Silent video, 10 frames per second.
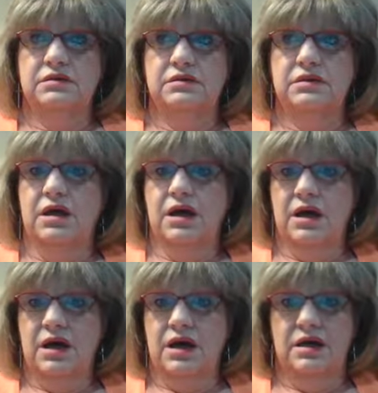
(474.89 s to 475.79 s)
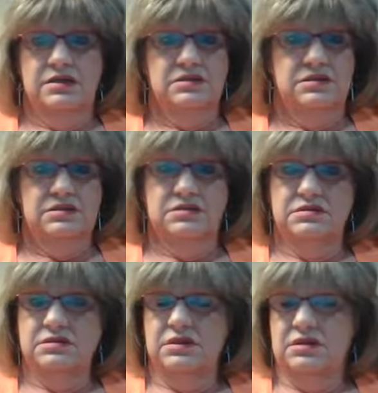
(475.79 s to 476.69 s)

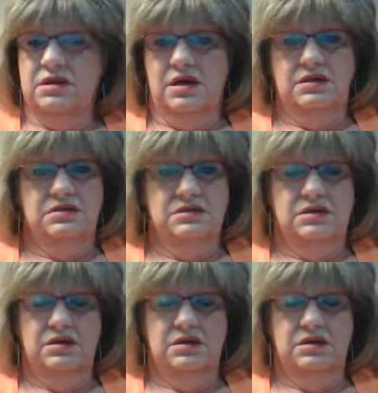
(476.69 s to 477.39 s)
lots and lots